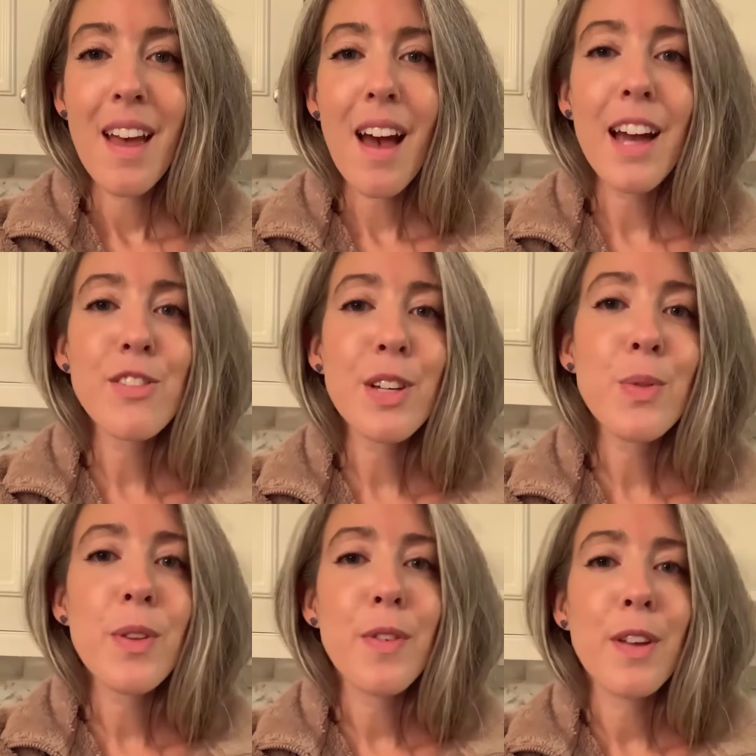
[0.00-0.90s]
I trained
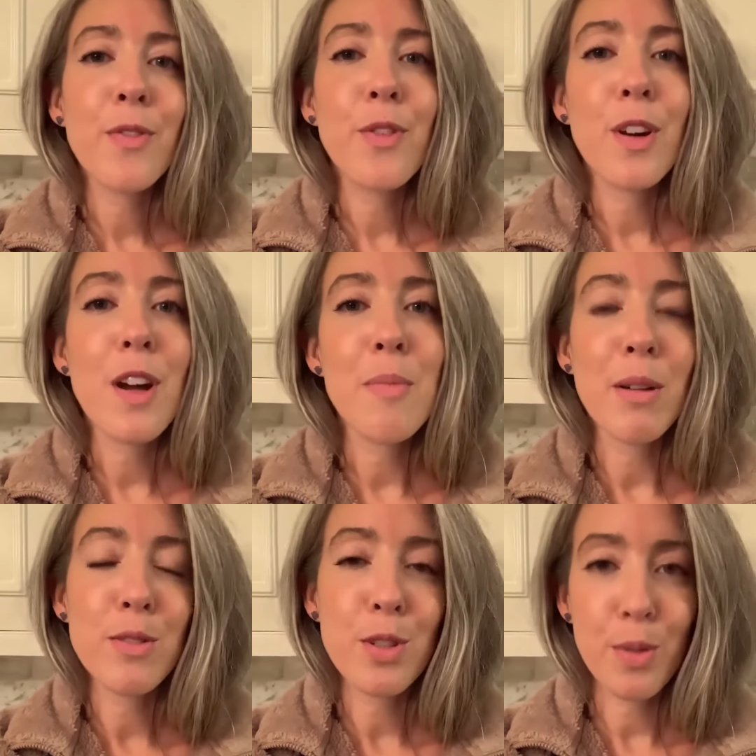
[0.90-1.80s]
with Phil for
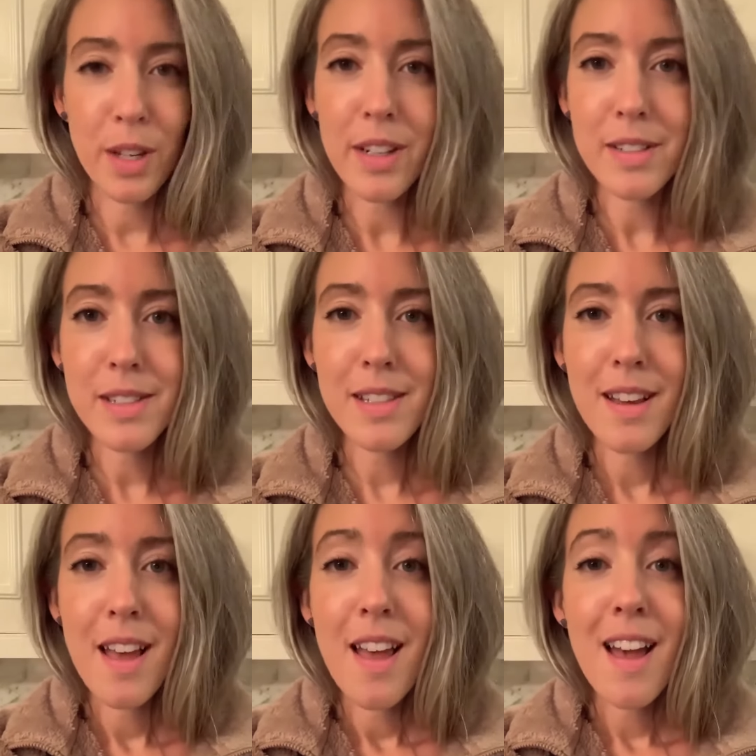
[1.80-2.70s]
about 2 years.
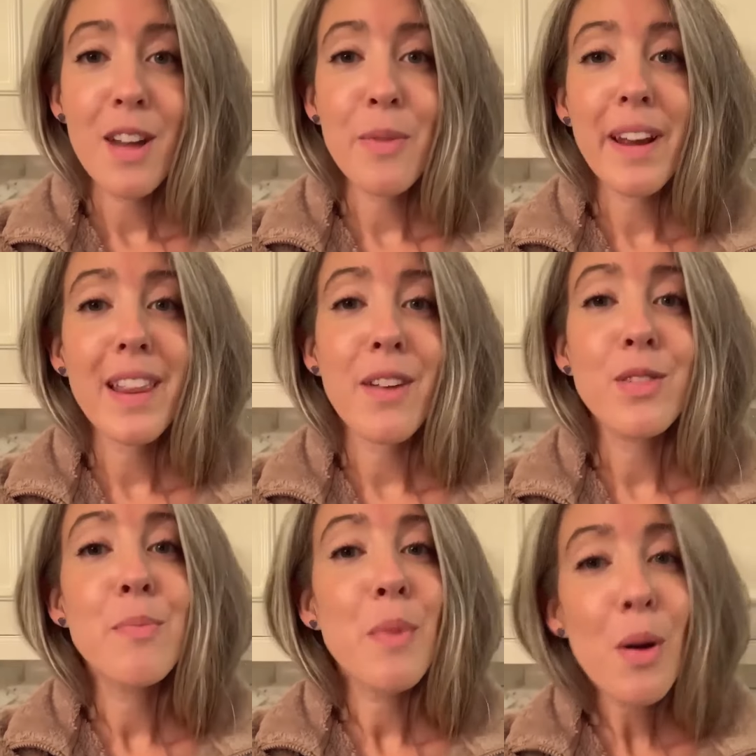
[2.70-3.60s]
And what I
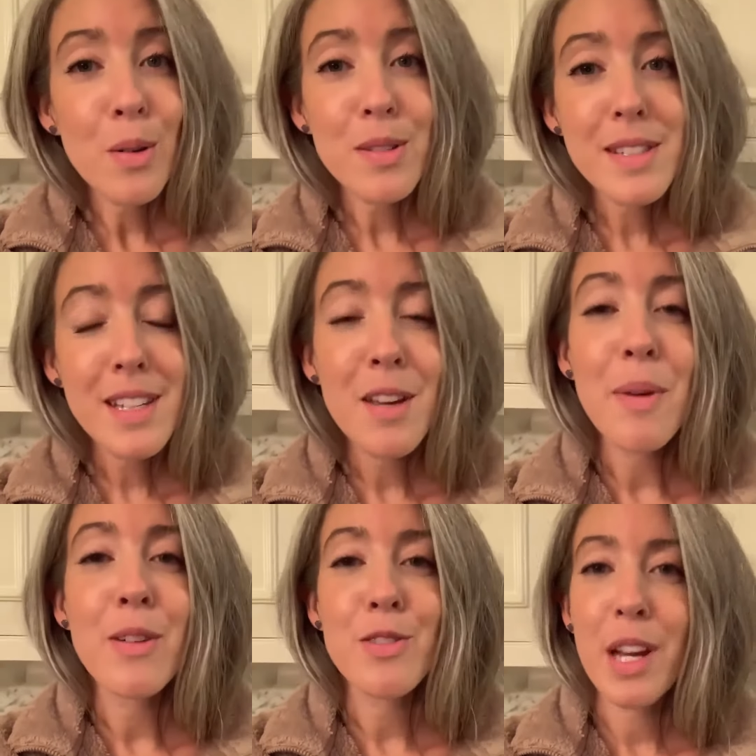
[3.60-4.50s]
loved most
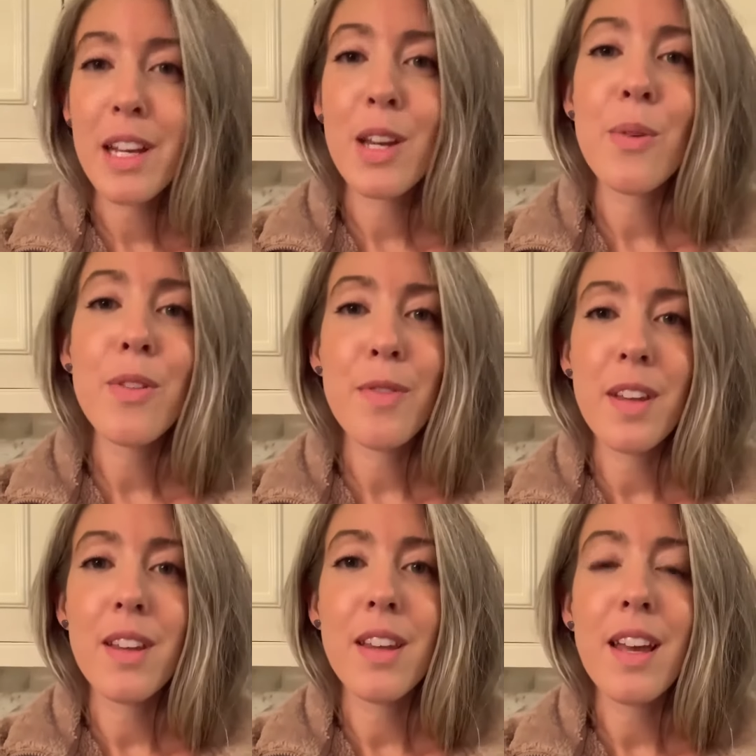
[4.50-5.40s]
about training with
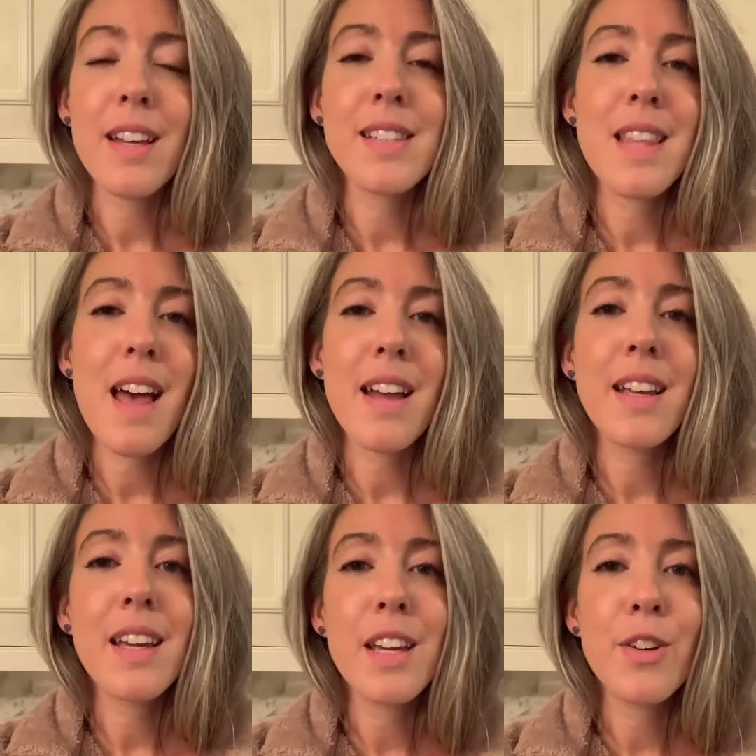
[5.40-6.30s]
Phil is that
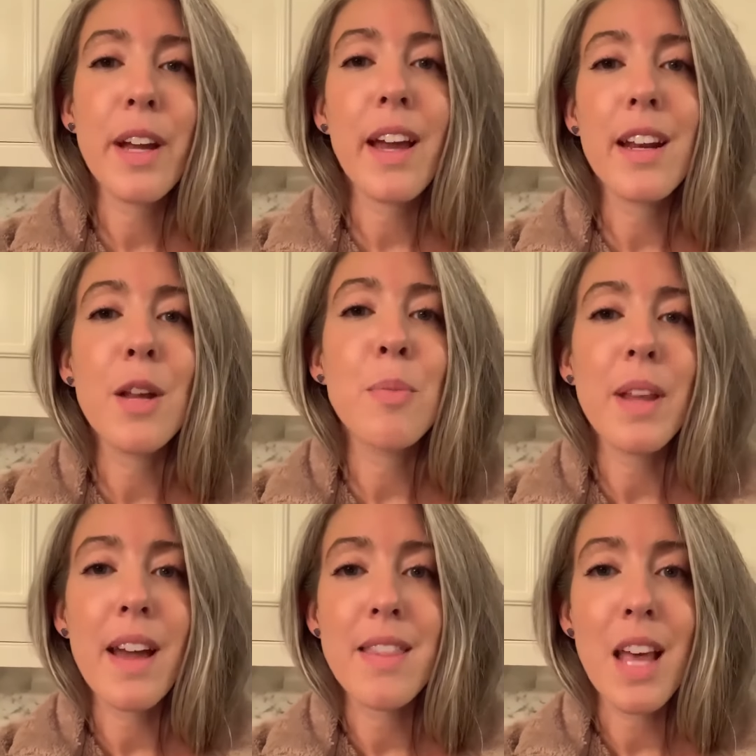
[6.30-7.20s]
he created a
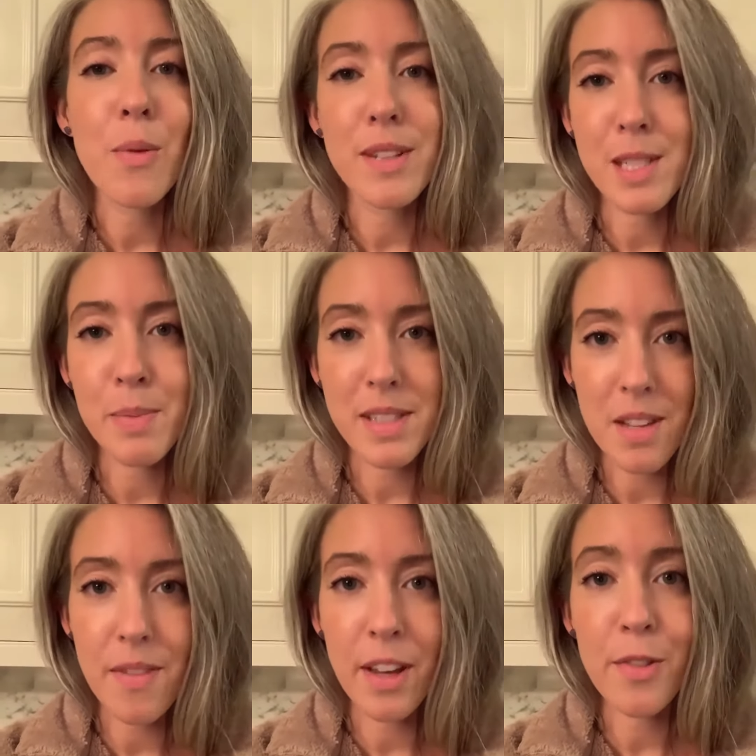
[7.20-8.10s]
plan that was
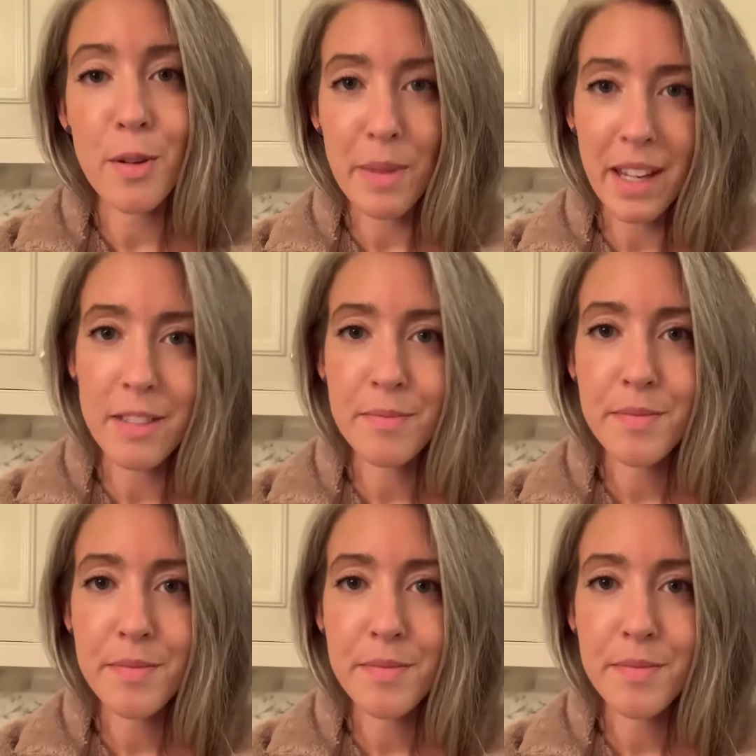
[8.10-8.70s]
specific for me.